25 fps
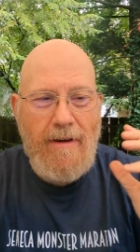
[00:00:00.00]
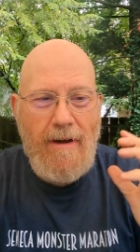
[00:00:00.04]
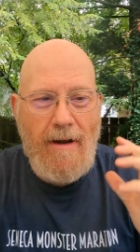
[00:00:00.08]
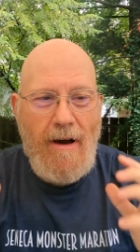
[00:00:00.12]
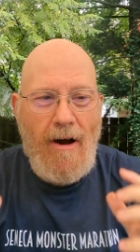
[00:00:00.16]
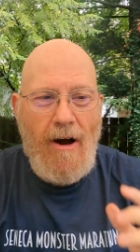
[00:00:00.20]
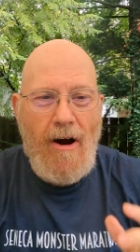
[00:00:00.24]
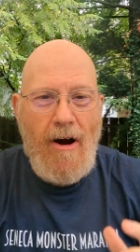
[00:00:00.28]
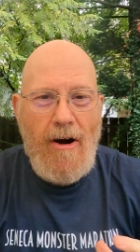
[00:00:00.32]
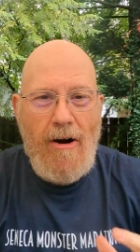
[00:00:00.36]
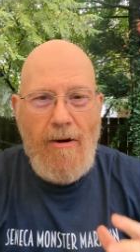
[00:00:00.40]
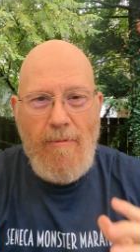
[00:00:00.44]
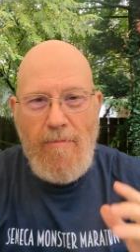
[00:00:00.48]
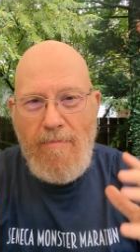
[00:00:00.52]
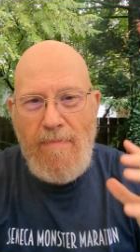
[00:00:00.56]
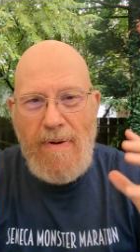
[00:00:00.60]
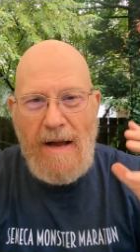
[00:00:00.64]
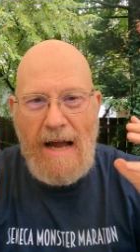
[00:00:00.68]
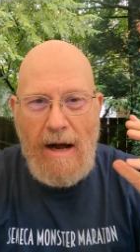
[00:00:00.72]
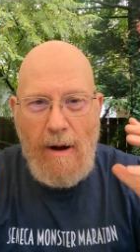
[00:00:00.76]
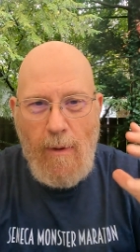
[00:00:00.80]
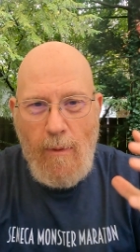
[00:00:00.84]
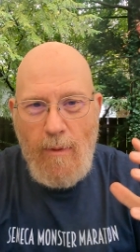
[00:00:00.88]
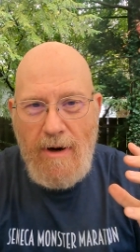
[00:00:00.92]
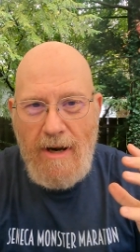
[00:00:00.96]
heart
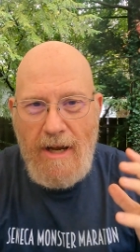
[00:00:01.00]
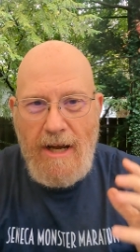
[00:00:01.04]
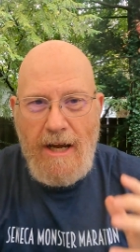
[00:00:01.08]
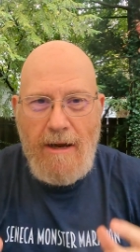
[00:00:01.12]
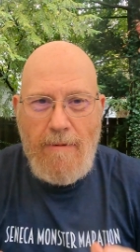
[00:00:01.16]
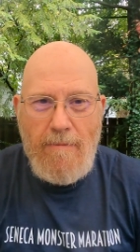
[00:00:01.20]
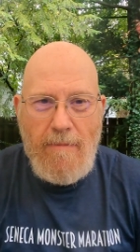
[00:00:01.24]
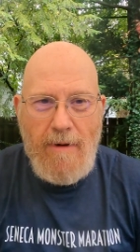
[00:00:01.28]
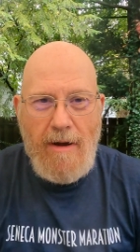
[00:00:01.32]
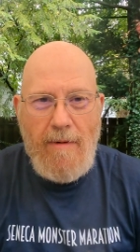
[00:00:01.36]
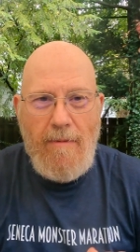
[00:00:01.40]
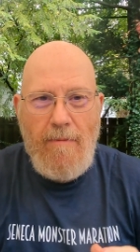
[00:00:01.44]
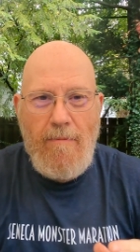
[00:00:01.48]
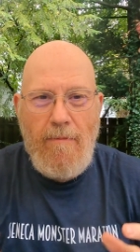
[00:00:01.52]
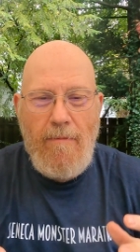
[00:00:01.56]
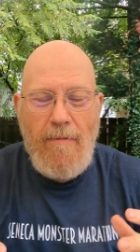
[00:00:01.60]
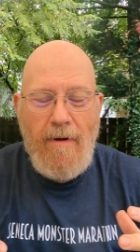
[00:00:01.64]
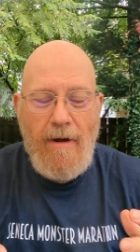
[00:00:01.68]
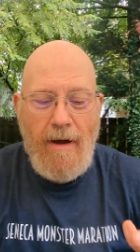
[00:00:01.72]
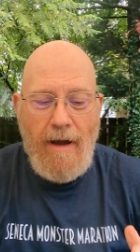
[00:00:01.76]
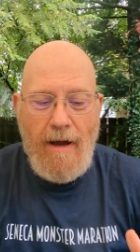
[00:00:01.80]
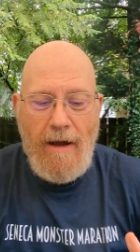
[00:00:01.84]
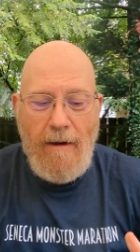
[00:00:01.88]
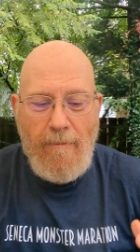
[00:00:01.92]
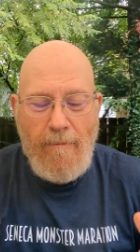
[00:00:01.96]
pounding and my
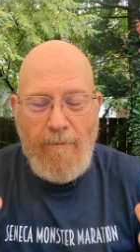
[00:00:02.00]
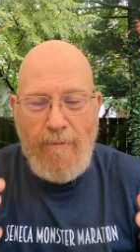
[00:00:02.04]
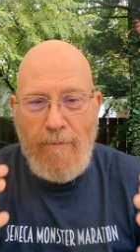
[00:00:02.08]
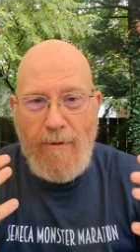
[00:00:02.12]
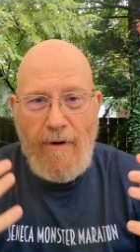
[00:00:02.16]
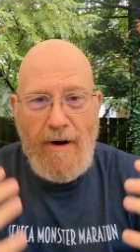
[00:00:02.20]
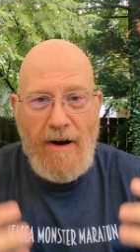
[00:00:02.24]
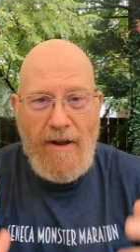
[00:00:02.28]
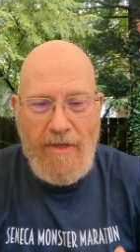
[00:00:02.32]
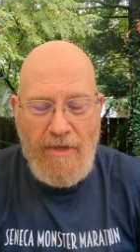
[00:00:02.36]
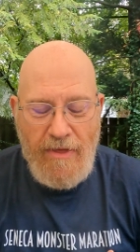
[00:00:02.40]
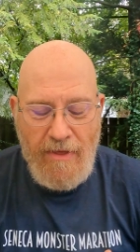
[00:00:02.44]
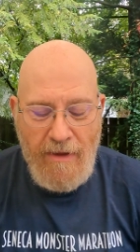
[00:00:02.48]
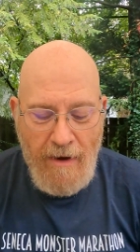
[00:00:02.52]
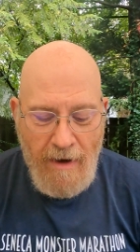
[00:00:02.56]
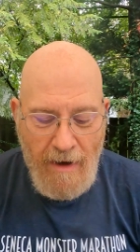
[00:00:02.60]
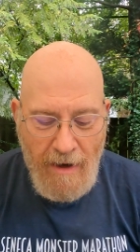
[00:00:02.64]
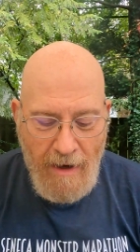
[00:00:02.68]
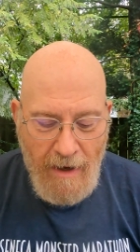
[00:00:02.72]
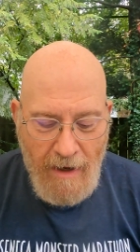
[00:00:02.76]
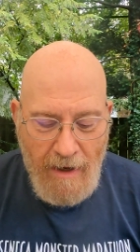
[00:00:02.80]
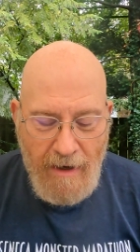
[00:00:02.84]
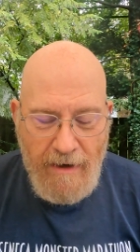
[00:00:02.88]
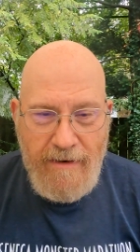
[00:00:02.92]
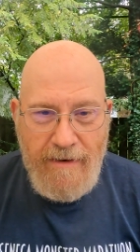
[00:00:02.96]

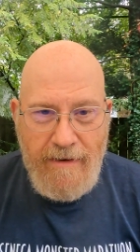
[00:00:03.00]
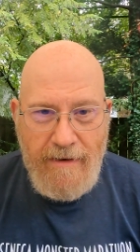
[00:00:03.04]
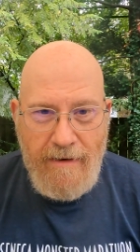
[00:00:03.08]
breath